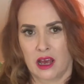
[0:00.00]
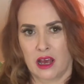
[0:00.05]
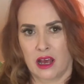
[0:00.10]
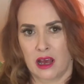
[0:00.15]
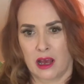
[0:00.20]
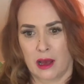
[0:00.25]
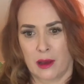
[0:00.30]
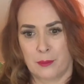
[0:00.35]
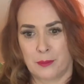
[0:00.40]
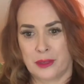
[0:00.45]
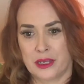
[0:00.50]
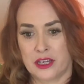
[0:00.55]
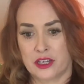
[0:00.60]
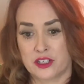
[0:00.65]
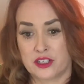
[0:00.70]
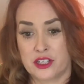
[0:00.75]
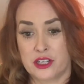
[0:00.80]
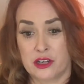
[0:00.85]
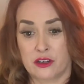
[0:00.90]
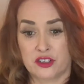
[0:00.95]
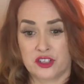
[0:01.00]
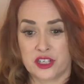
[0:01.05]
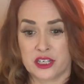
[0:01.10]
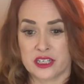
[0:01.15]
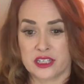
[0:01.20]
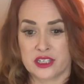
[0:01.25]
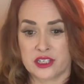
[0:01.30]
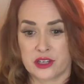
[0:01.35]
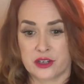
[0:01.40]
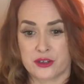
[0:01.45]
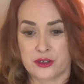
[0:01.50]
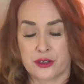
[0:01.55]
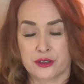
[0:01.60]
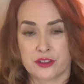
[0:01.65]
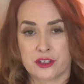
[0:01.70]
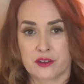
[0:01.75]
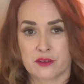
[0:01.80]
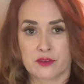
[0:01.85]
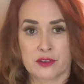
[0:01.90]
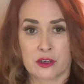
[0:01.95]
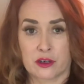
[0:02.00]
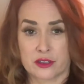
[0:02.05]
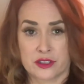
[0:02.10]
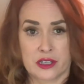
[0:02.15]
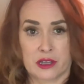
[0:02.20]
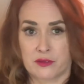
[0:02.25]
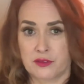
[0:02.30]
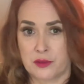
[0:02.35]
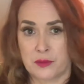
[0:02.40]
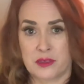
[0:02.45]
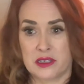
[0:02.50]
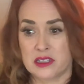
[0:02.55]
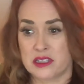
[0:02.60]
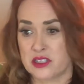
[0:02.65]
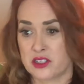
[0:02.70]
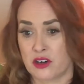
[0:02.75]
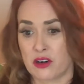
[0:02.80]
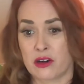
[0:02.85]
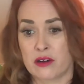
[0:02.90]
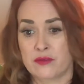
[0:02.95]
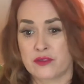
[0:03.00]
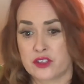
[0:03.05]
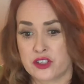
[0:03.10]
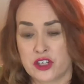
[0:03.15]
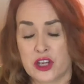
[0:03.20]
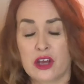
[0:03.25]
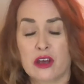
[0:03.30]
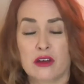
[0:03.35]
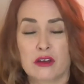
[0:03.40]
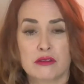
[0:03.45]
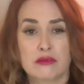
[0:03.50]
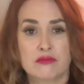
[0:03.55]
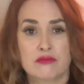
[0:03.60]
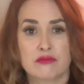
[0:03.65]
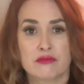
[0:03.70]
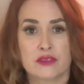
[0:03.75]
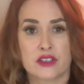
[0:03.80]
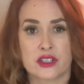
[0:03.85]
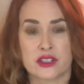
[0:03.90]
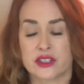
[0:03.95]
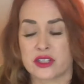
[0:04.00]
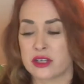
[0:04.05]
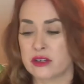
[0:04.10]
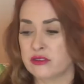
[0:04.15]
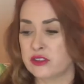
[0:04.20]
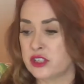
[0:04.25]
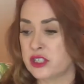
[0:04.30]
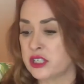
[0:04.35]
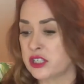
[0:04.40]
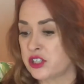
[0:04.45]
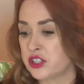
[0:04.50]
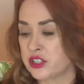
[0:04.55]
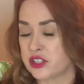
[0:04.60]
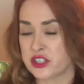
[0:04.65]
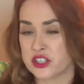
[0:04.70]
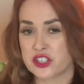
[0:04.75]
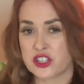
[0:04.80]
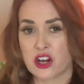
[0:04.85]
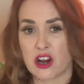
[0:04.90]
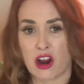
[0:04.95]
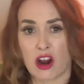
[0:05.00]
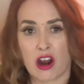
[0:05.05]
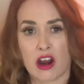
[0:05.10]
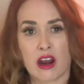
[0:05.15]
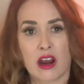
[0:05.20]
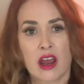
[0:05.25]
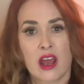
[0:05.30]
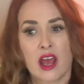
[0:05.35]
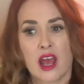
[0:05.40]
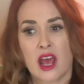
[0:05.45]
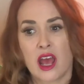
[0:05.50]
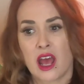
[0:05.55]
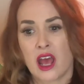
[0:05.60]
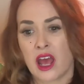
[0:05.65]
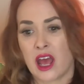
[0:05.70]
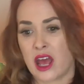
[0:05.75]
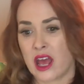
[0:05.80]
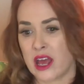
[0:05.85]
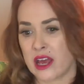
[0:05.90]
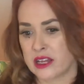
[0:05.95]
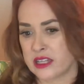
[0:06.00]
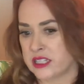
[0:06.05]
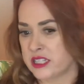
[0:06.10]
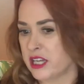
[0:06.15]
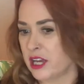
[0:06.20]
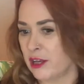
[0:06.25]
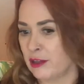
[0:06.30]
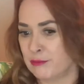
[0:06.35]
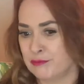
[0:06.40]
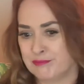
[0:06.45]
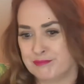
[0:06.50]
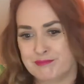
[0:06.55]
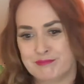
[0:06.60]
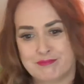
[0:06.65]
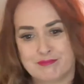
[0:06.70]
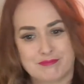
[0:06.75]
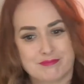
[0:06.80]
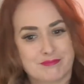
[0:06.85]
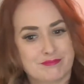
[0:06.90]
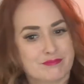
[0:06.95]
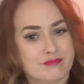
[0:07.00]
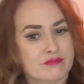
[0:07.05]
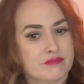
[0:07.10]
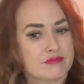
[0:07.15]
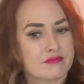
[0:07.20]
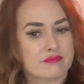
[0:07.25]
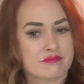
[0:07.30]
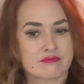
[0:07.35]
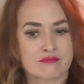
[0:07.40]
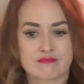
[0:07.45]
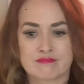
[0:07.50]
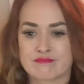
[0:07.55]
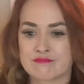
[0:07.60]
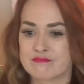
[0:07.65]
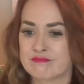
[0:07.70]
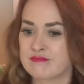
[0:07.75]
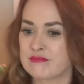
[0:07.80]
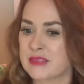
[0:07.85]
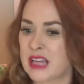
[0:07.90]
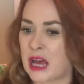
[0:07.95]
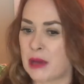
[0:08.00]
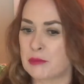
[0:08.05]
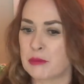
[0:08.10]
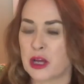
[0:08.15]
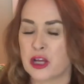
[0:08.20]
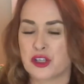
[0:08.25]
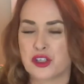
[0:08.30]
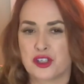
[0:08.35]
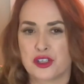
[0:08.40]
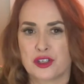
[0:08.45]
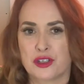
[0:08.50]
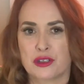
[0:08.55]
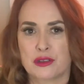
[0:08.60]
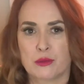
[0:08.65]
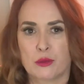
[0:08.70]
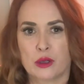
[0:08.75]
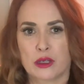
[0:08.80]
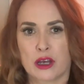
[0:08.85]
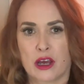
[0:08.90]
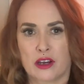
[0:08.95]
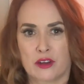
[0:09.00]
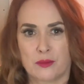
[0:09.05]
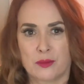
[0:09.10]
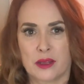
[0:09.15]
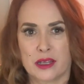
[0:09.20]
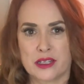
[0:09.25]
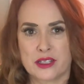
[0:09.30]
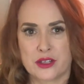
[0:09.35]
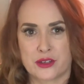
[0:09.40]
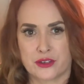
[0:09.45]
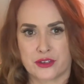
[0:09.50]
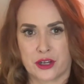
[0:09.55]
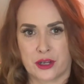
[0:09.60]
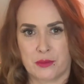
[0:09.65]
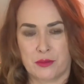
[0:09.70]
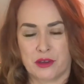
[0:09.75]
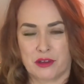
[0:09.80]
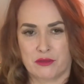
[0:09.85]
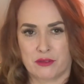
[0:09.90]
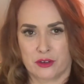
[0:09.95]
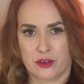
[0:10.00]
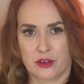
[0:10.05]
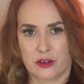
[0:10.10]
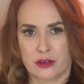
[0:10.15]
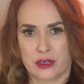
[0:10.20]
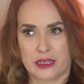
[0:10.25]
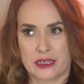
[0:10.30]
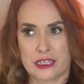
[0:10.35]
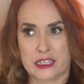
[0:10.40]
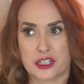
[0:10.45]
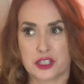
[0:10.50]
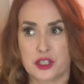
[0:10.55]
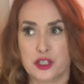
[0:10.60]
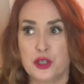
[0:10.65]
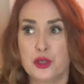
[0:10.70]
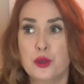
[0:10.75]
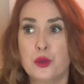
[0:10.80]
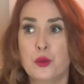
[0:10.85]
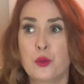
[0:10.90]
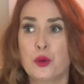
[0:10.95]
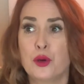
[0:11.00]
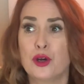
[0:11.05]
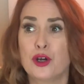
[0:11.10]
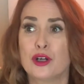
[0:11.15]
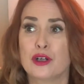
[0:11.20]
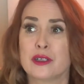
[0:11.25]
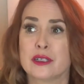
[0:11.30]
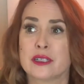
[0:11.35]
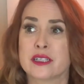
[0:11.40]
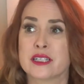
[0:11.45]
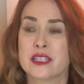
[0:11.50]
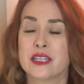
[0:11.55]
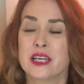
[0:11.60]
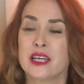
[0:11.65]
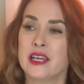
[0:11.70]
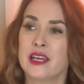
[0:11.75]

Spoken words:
Because, you know, she considers herself to be the star of the show. She's the OG, she's the star, and I'm not sure what kind of place there's going to be for her in this new world,